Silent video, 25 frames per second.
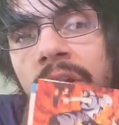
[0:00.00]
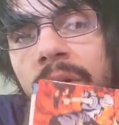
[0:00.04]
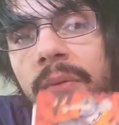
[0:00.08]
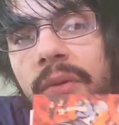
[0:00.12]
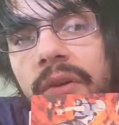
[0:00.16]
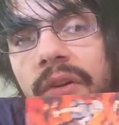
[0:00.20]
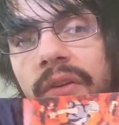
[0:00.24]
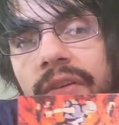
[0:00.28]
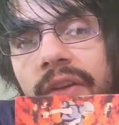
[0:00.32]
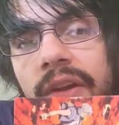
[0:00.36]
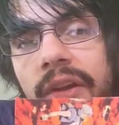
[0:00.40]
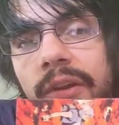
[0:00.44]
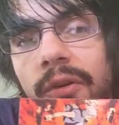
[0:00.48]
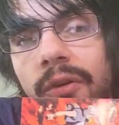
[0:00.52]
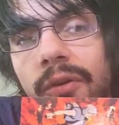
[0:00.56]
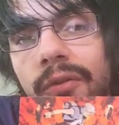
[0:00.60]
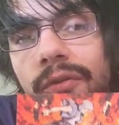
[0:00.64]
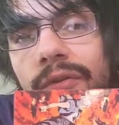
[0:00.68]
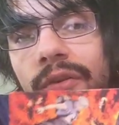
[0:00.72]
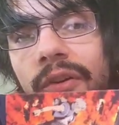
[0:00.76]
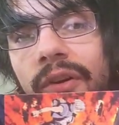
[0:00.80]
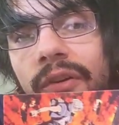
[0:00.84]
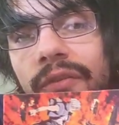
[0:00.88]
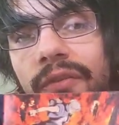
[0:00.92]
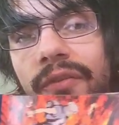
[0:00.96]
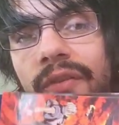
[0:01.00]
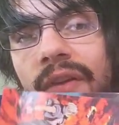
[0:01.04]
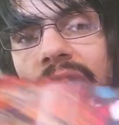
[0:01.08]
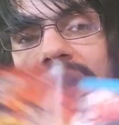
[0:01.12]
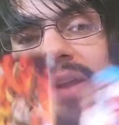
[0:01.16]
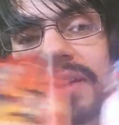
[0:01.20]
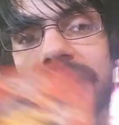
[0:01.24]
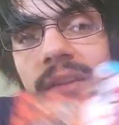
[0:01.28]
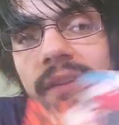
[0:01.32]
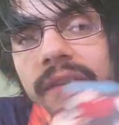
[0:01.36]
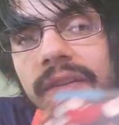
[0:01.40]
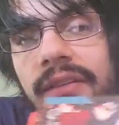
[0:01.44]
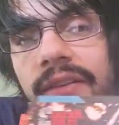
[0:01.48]
Because I know for a
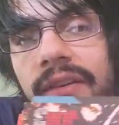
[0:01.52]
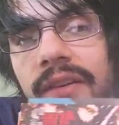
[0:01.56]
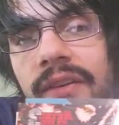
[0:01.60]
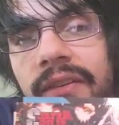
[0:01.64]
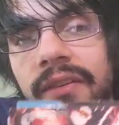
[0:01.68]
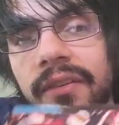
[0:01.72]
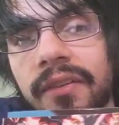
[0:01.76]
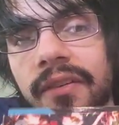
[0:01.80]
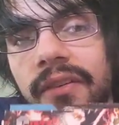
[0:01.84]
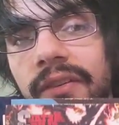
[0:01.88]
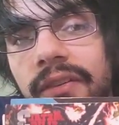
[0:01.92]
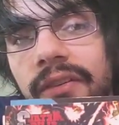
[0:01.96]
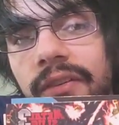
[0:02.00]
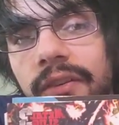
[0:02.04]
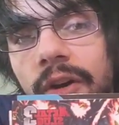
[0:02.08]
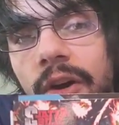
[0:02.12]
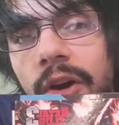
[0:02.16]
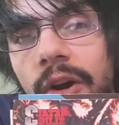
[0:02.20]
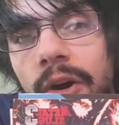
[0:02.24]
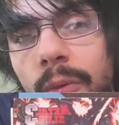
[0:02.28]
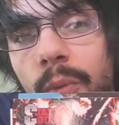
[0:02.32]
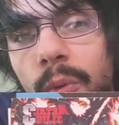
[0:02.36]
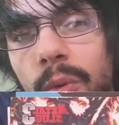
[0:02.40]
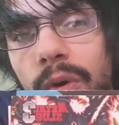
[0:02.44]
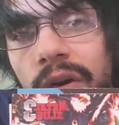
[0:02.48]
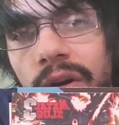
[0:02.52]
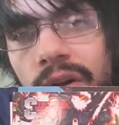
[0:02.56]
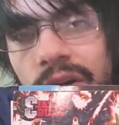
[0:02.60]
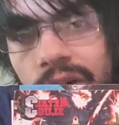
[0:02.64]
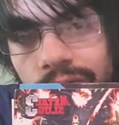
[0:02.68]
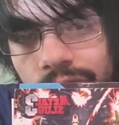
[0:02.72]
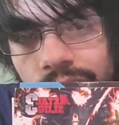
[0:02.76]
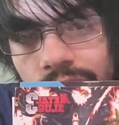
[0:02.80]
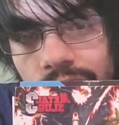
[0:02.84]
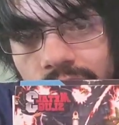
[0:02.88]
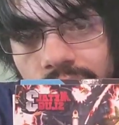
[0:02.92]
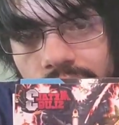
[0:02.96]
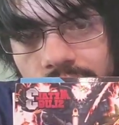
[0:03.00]
fact that this is the artwork
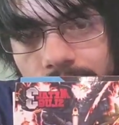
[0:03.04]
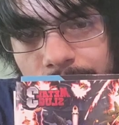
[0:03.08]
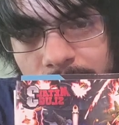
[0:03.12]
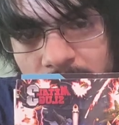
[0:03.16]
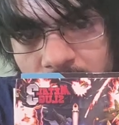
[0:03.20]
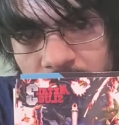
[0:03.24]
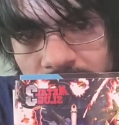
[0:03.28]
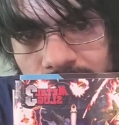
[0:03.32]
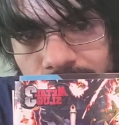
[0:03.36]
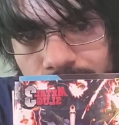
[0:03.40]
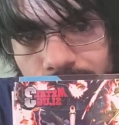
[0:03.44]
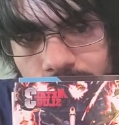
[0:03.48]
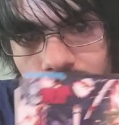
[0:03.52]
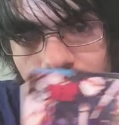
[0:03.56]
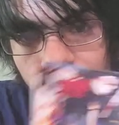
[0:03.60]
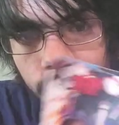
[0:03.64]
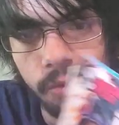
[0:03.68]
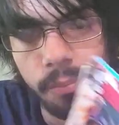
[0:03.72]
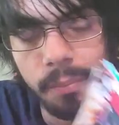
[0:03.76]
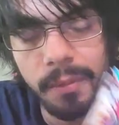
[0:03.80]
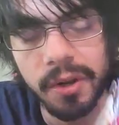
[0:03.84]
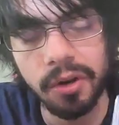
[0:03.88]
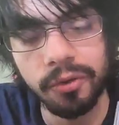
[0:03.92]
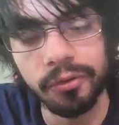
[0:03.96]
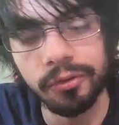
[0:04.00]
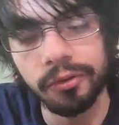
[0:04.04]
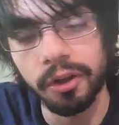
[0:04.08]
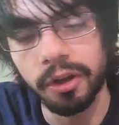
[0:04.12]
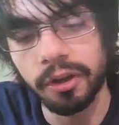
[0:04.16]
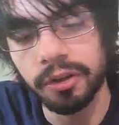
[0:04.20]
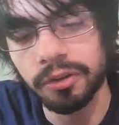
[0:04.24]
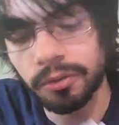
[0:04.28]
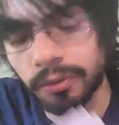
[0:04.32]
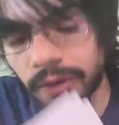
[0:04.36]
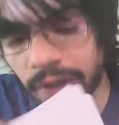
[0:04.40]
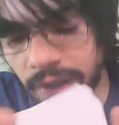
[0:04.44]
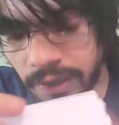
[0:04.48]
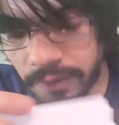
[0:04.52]
of the American version of Metal
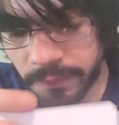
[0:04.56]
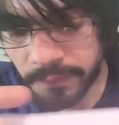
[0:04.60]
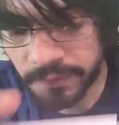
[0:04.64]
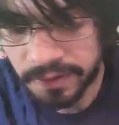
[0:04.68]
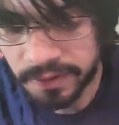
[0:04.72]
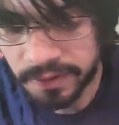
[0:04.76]
Slug 3.